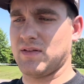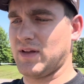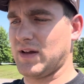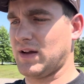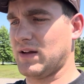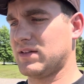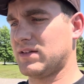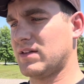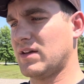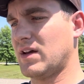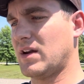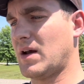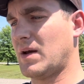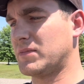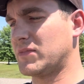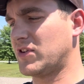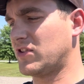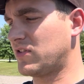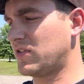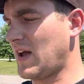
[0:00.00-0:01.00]
like I said,
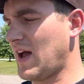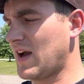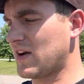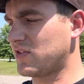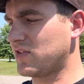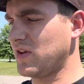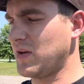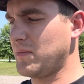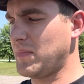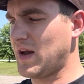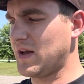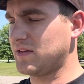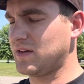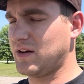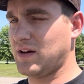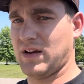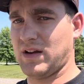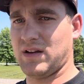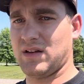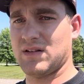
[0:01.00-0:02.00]
I'm just actually about
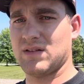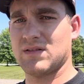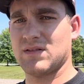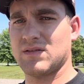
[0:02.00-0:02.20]
today